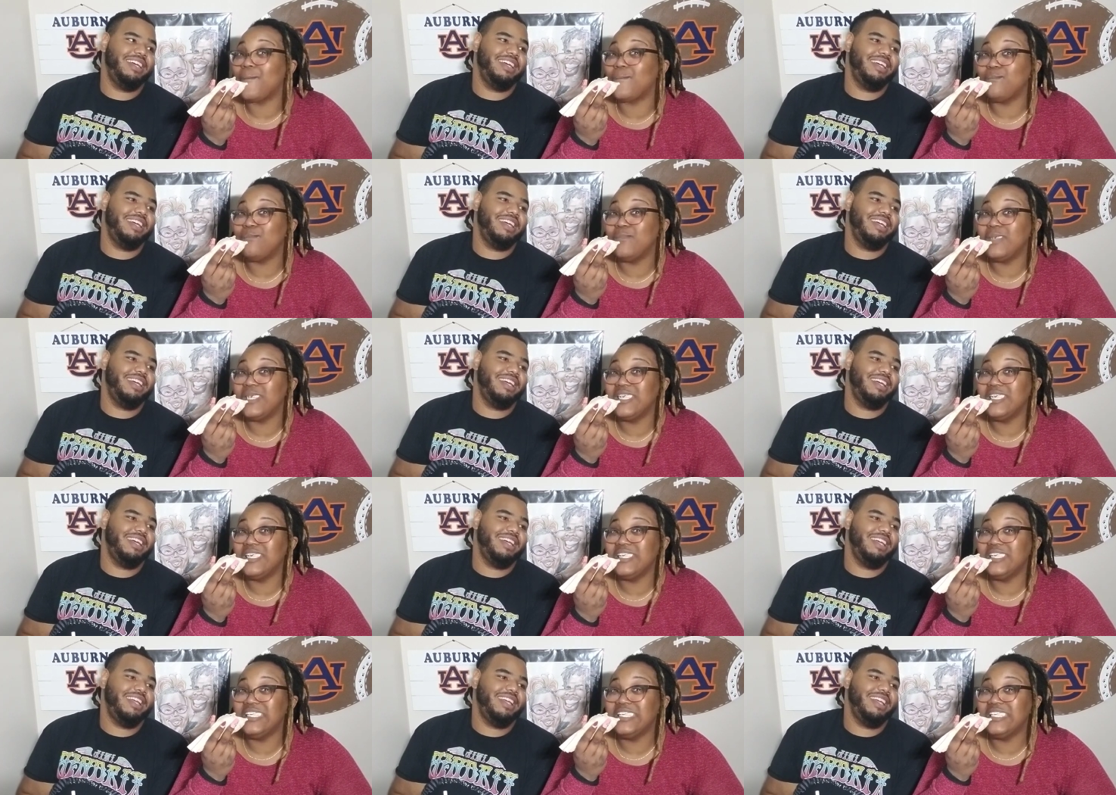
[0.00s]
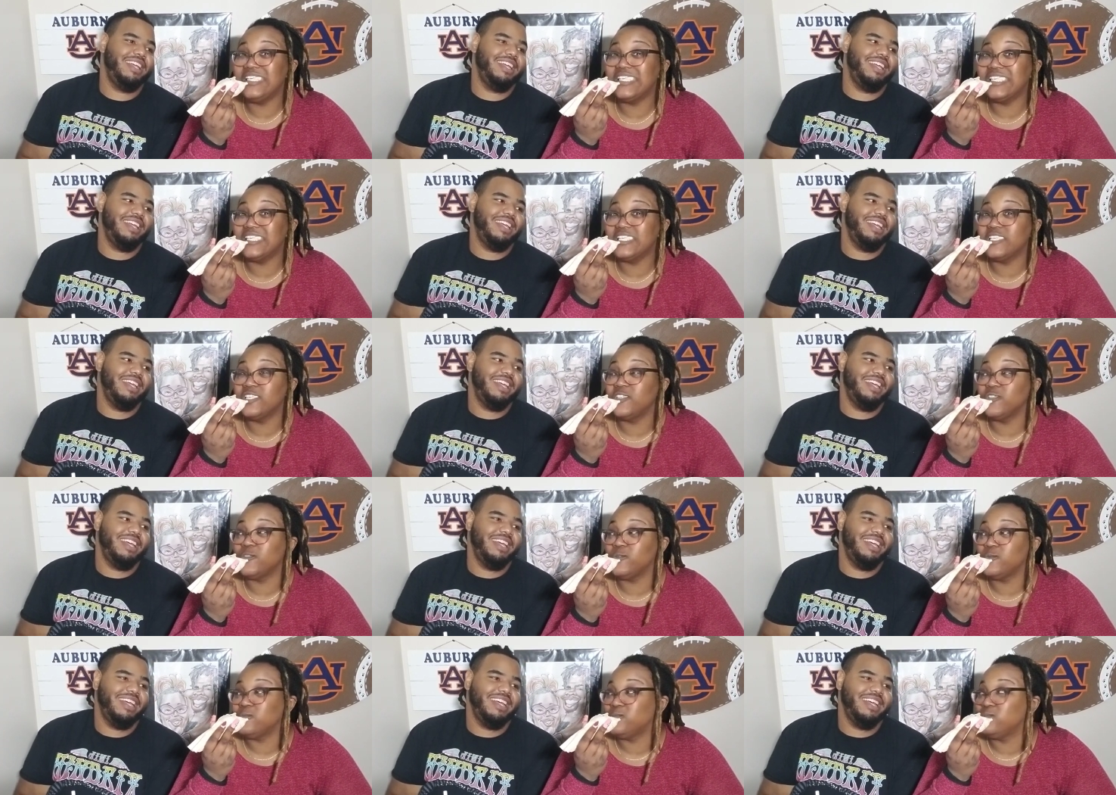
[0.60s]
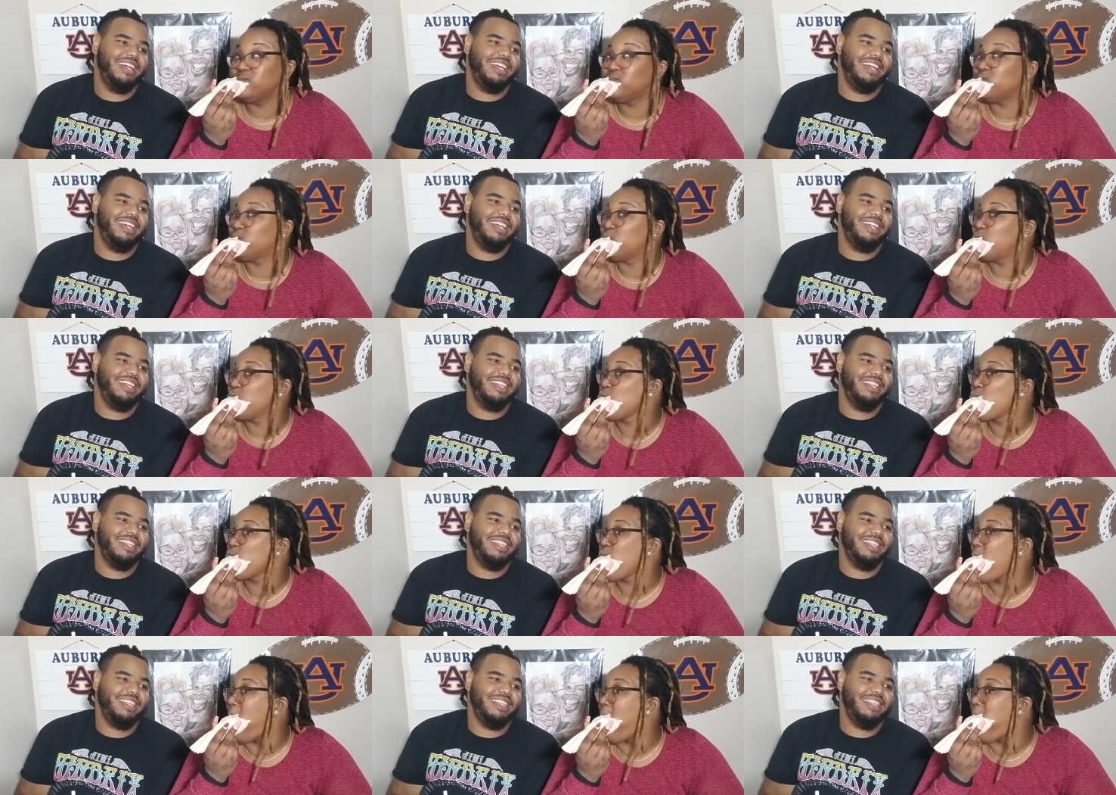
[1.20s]
Speaker 1: Beans.
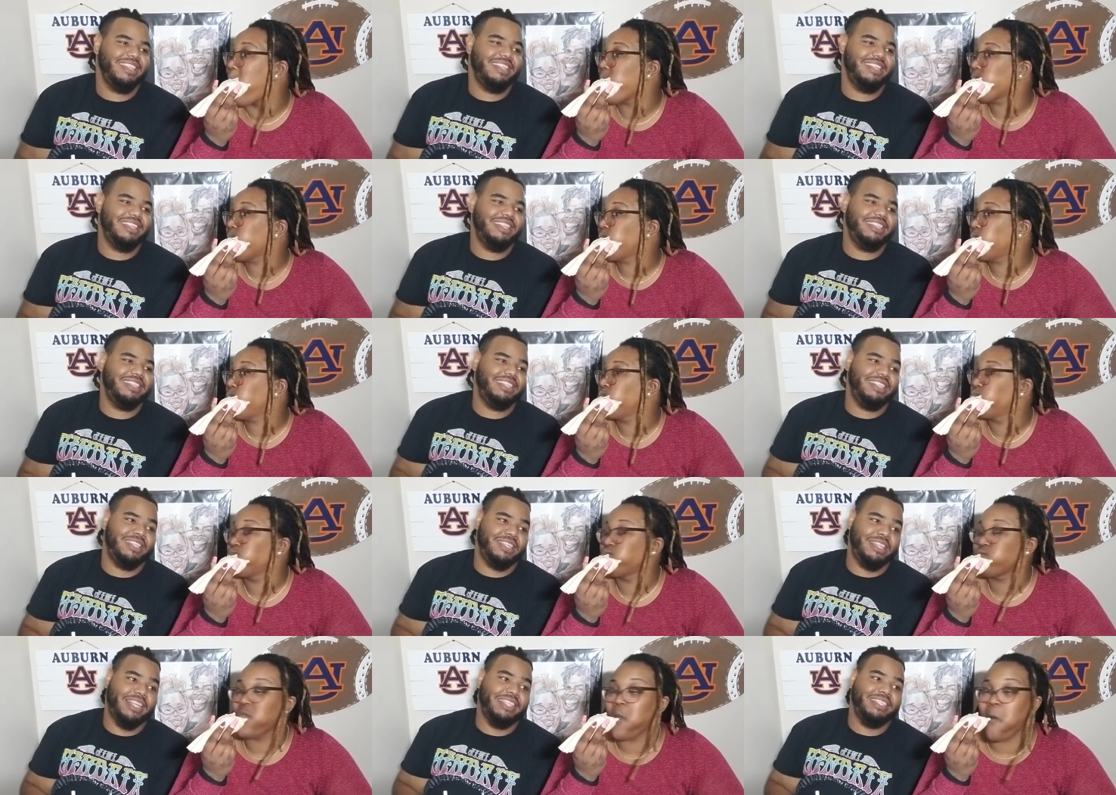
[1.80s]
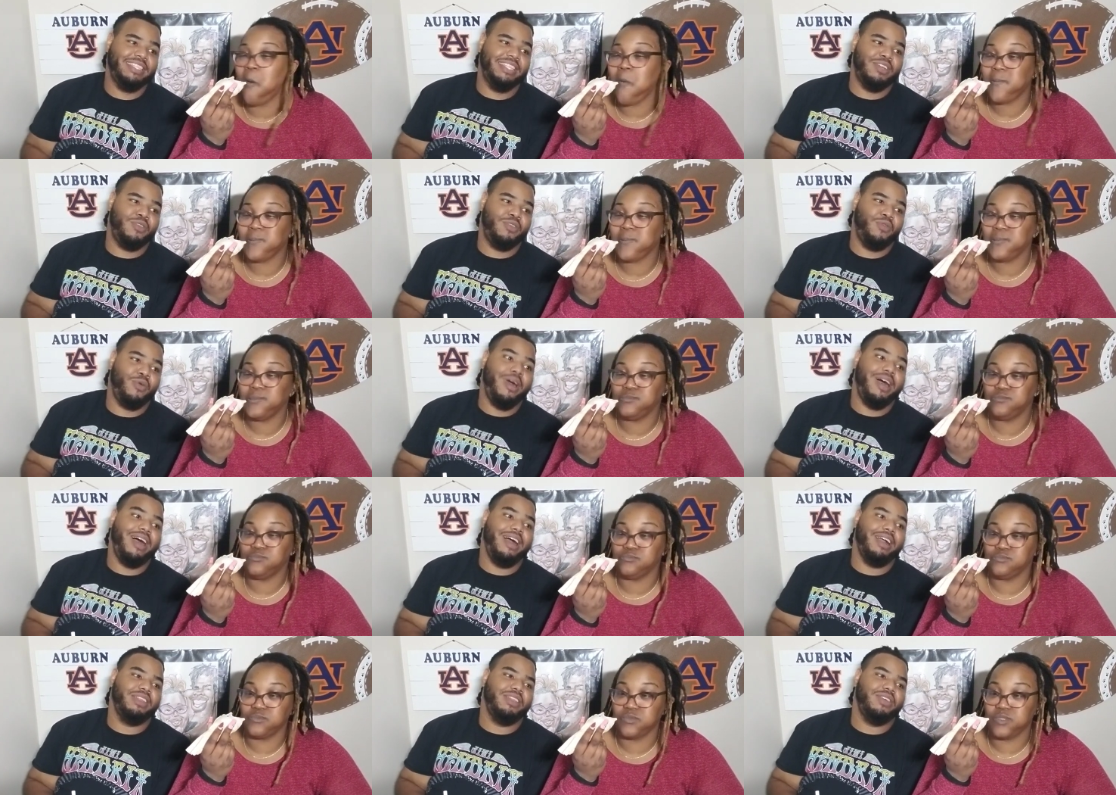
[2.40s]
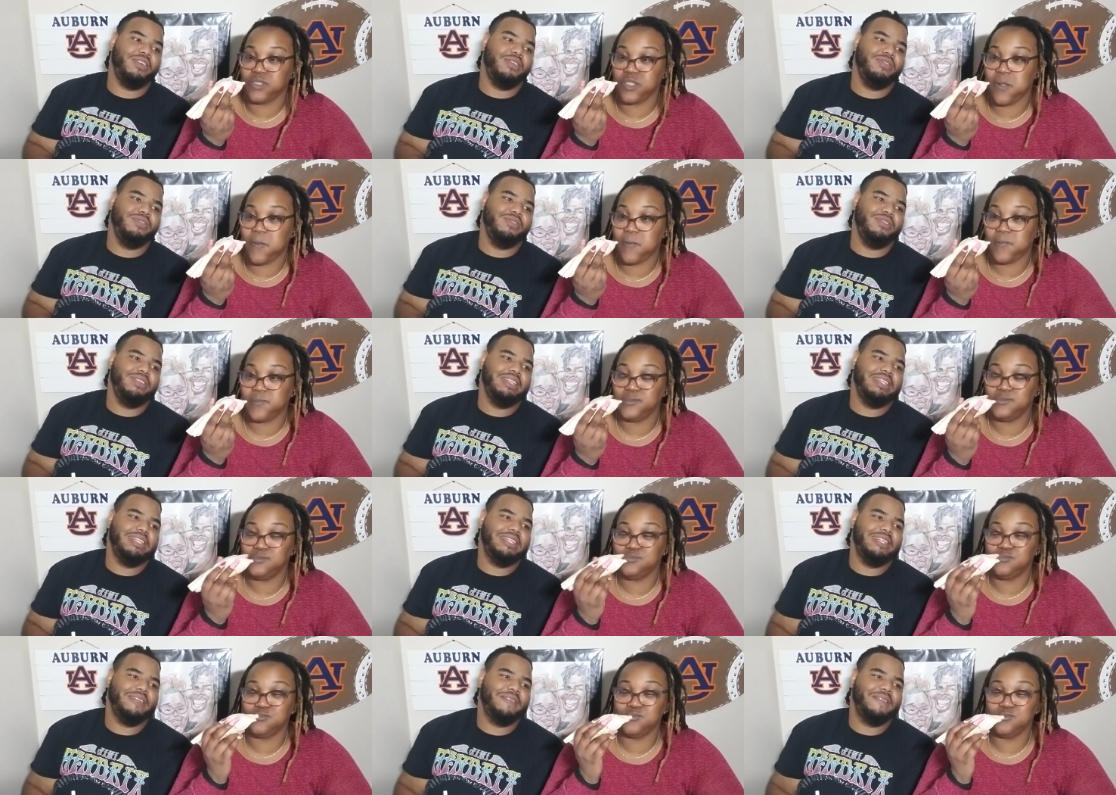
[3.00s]
Is it, is it guac
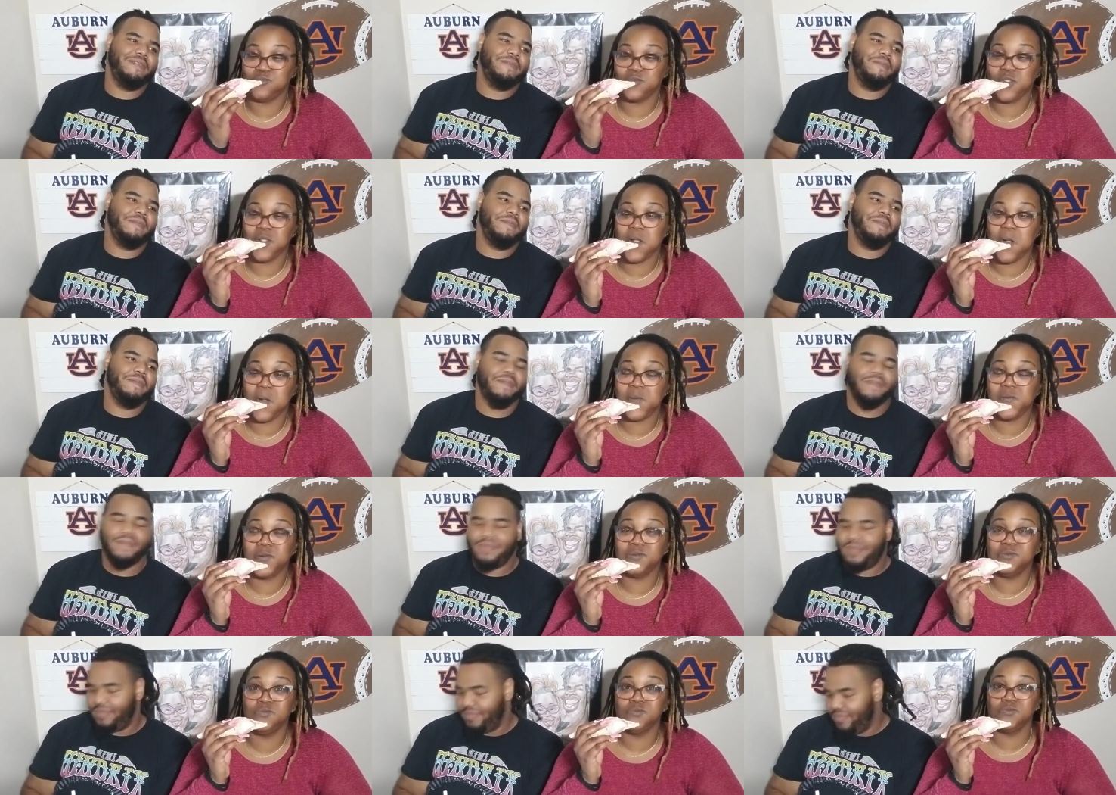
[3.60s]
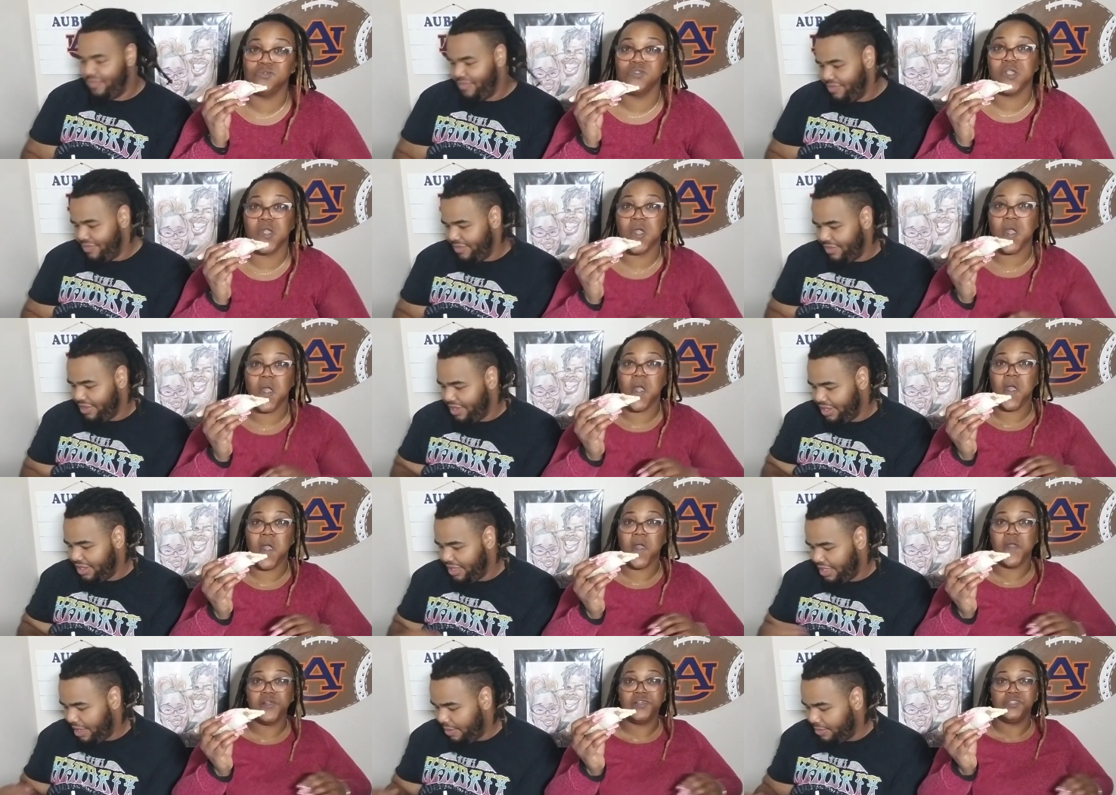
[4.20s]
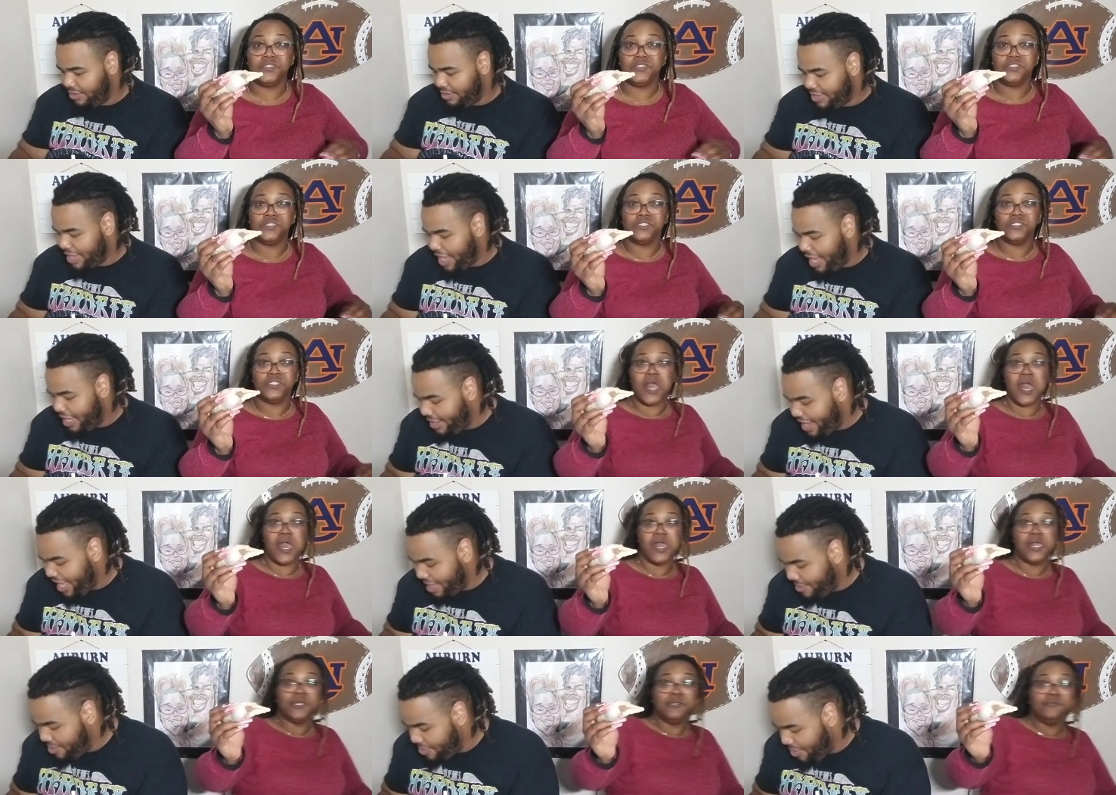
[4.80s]
though? I'm
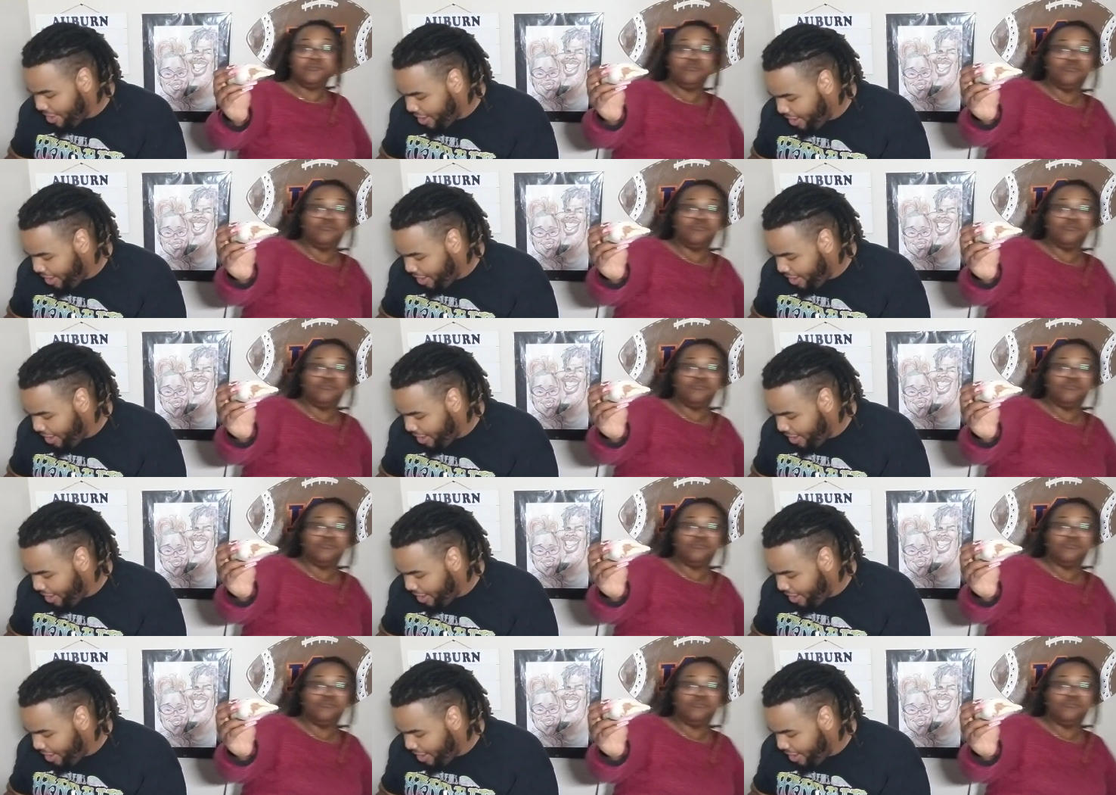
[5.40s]
trying to name them